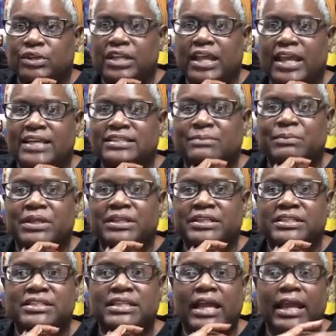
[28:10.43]
It hasn't been
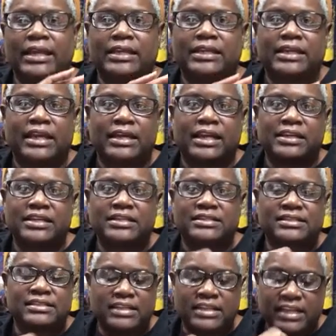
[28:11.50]
decided yet. I need to
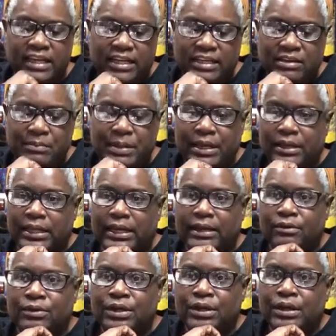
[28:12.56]
send that email
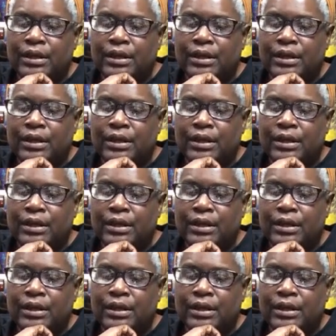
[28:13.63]
out.